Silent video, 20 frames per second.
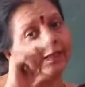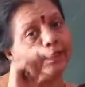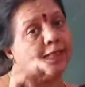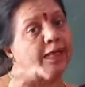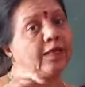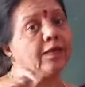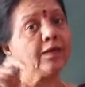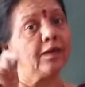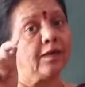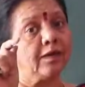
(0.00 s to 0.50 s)

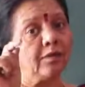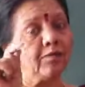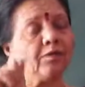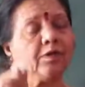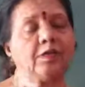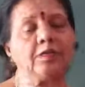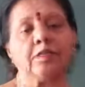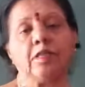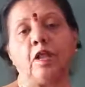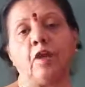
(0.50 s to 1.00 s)
The
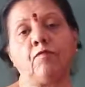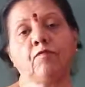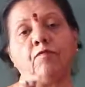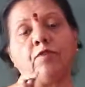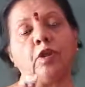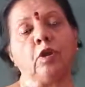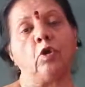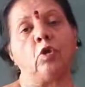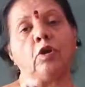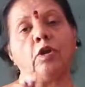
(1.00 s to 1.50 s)
curve itself
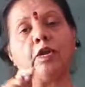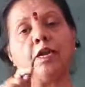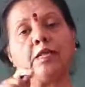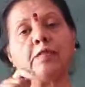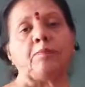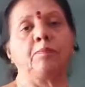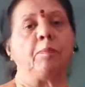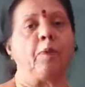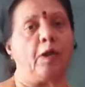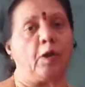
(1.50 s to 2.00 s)
we call it
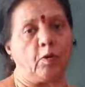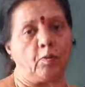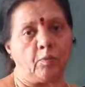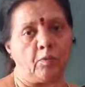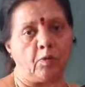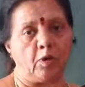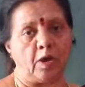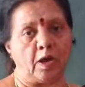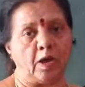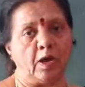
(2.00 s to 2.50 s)
as
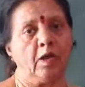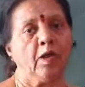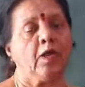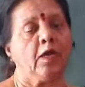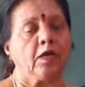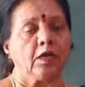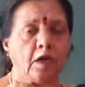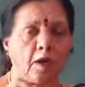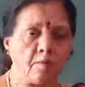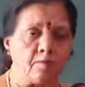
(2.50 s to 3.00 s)
parabola.
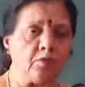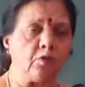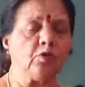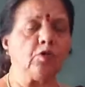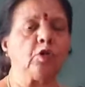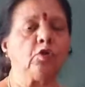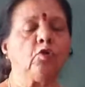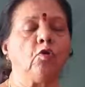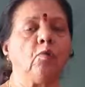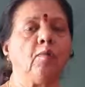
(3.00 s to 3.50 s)
Come to
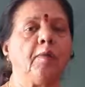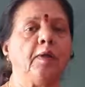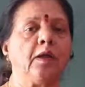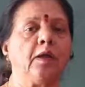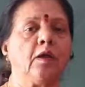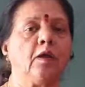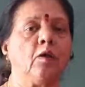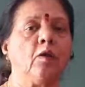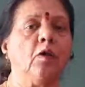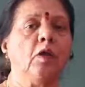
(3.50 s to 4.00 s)
the
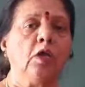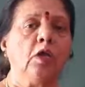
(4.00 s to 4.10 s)
cubic.